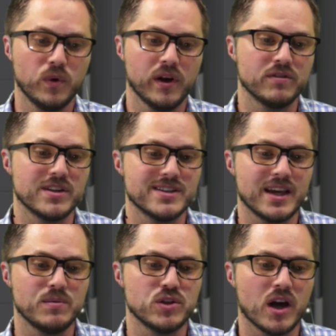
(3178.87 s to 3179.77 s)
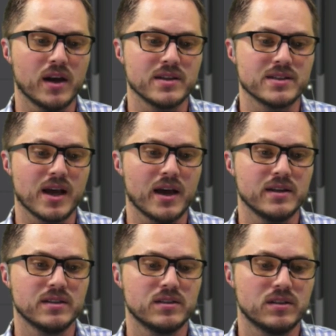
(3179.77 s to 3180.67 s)
have the same shot
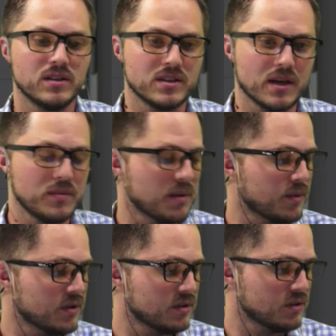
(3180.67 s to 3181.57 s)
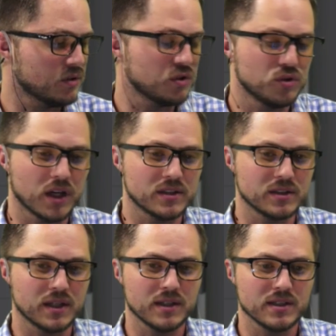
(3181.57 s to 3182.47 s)
assigned to the same number, or 2 shots
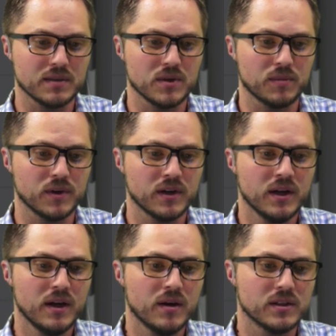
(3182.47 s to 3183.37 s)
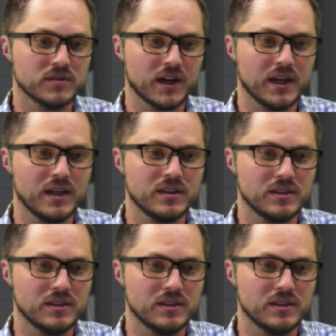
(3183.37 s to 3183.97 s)
assigned to the same number. So if I hit,